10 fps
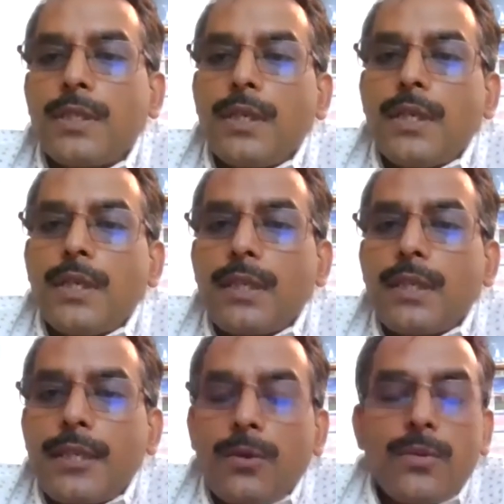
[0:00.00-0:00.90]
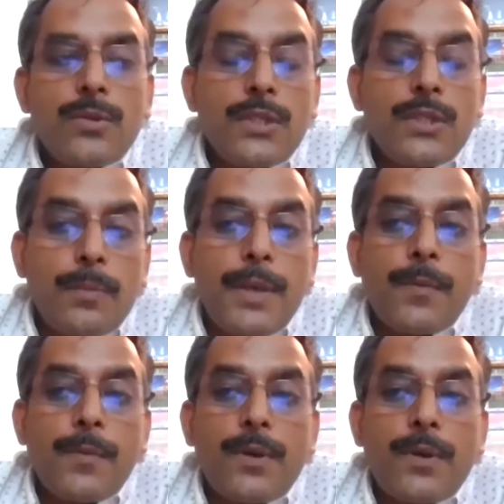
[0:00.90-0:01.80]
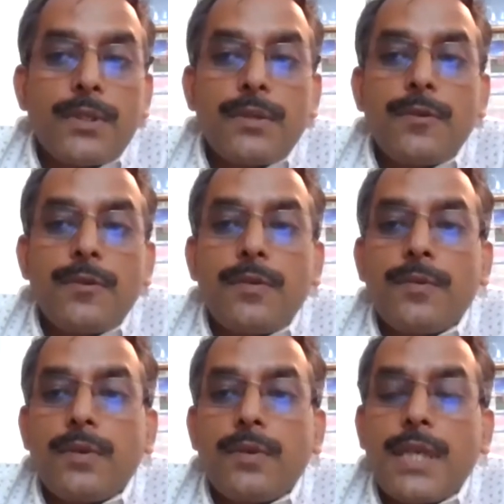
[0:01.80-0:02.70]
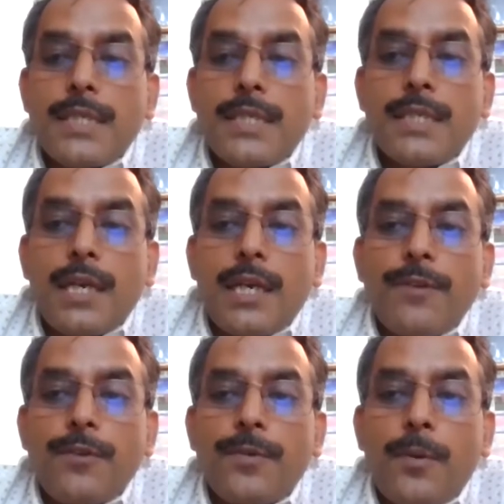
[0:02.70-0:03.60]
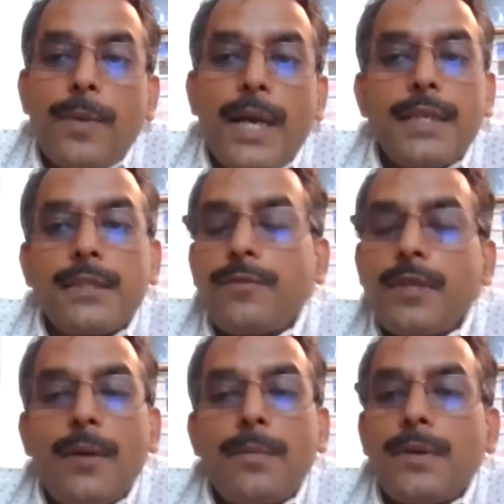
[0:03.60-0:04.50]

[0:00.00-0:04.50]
That, you know, in Supreme Courts, cases are coming from various, we have